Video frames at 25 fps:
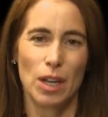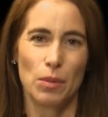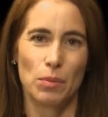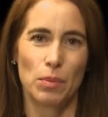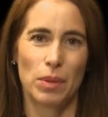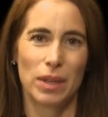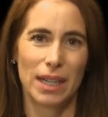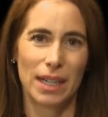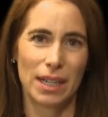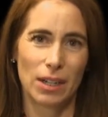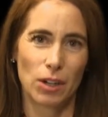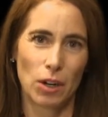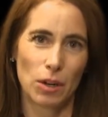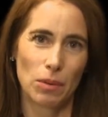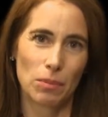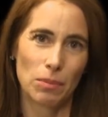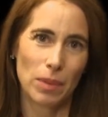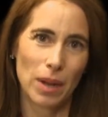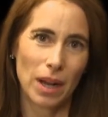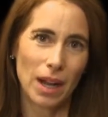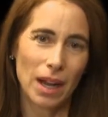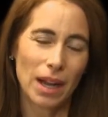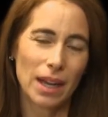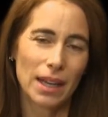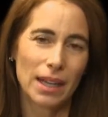But in our
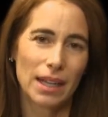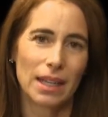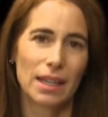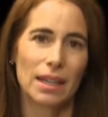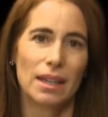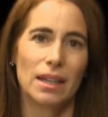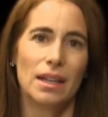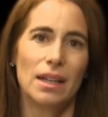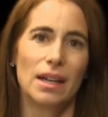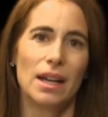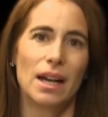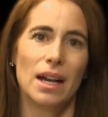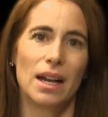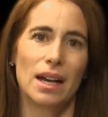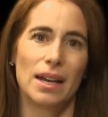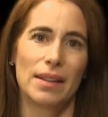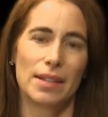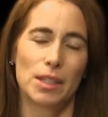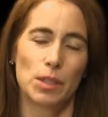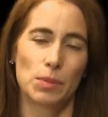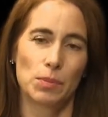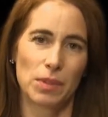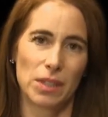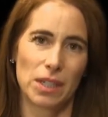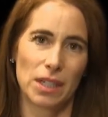body, uh,
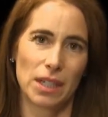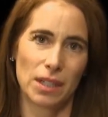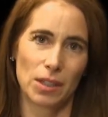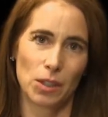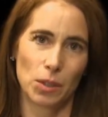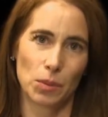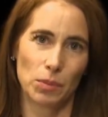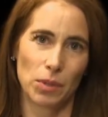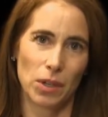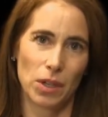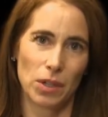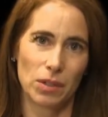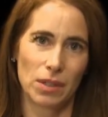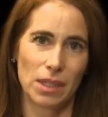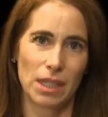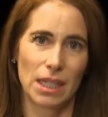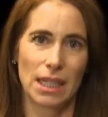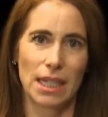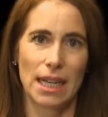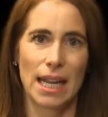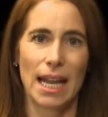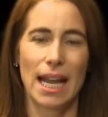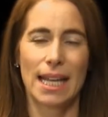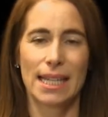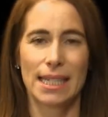this particular
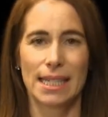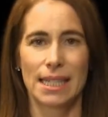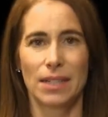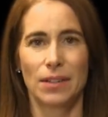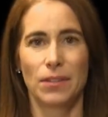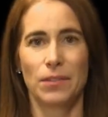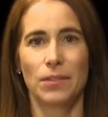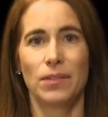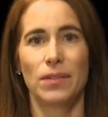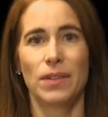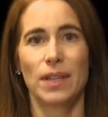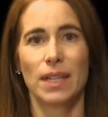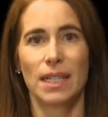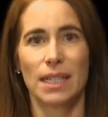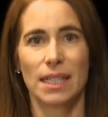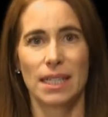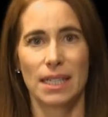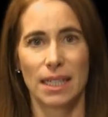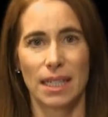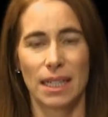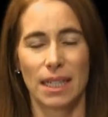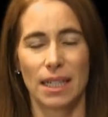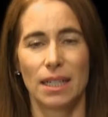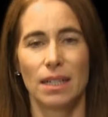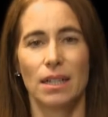protein has an
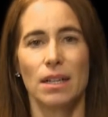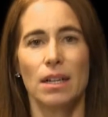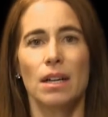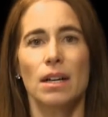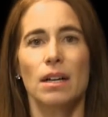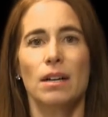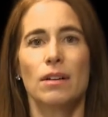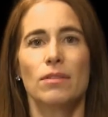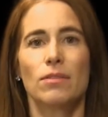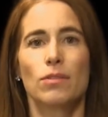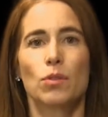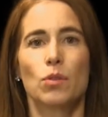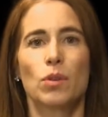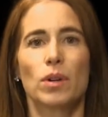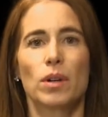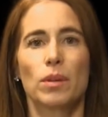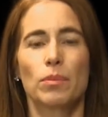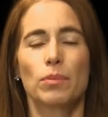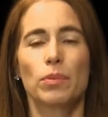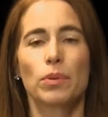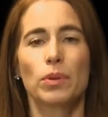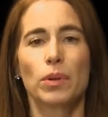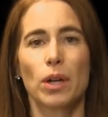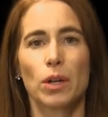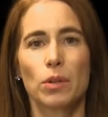affinity for
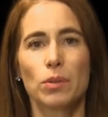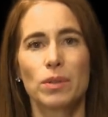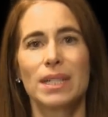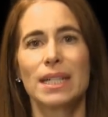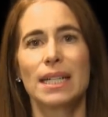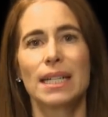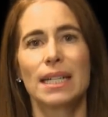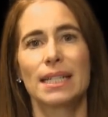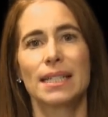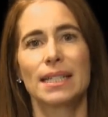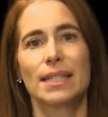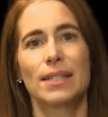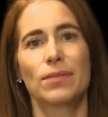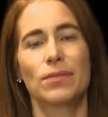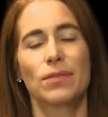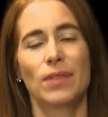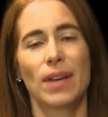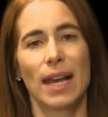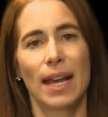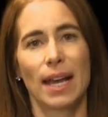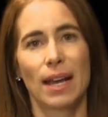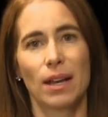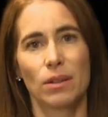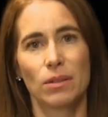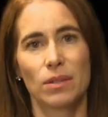proteins
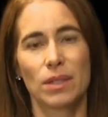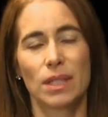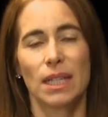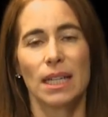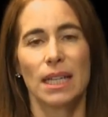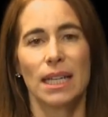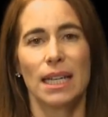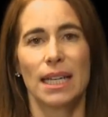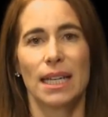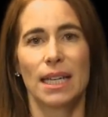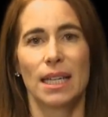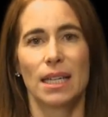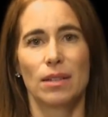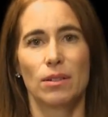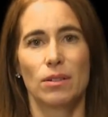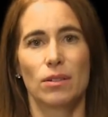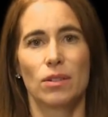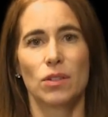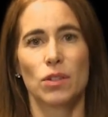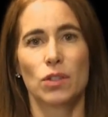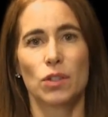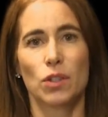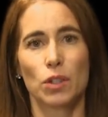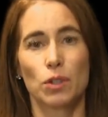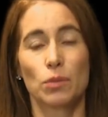found in
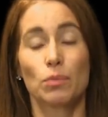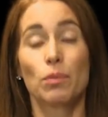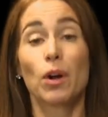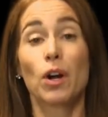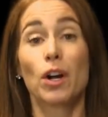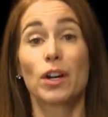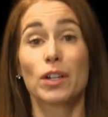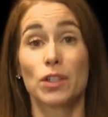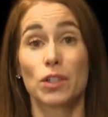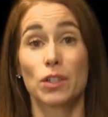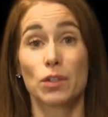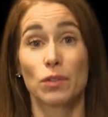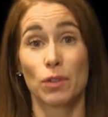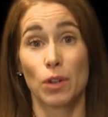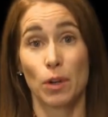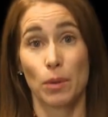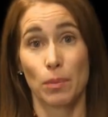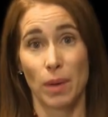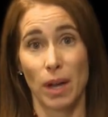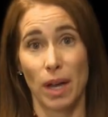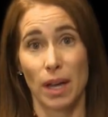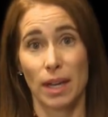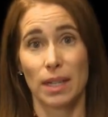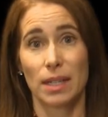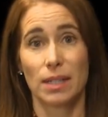certain parts of our
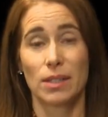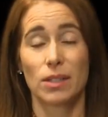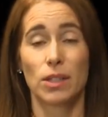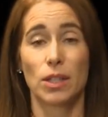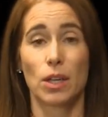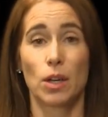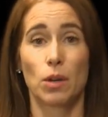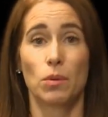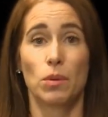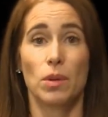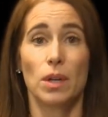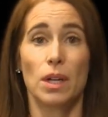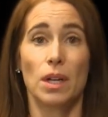body. So